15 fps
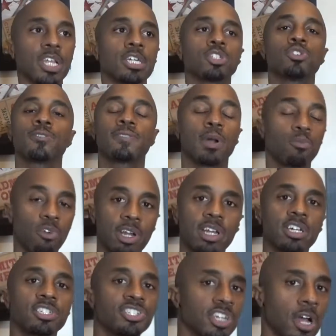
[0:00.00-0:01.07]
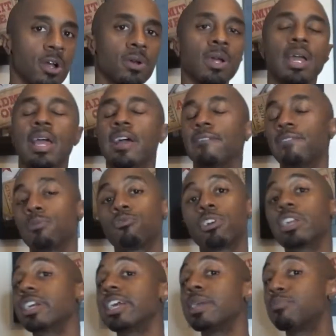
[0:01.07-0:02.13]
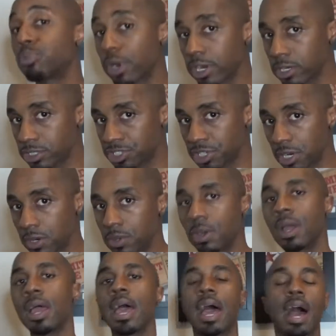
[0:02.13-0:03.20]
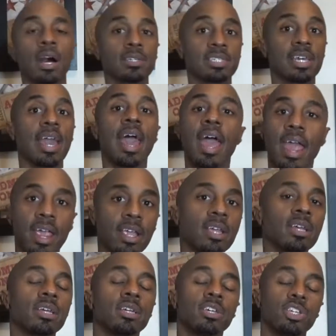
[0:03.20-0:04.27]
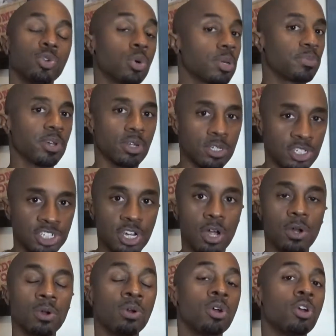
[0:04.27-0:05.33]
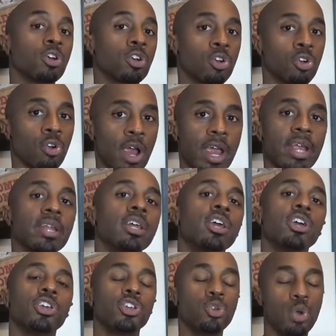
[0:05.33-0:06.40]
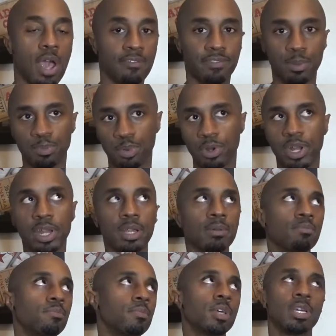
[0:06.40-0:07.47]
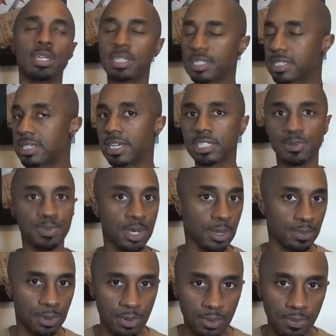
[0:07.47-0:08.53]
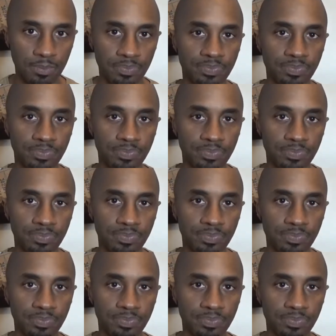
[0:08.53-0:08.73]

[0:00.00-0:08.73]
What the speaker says: So if I'm running a show, if I'm running a bringer show, I'll say, hey, you want to be on the show? Great. You have to bring six people.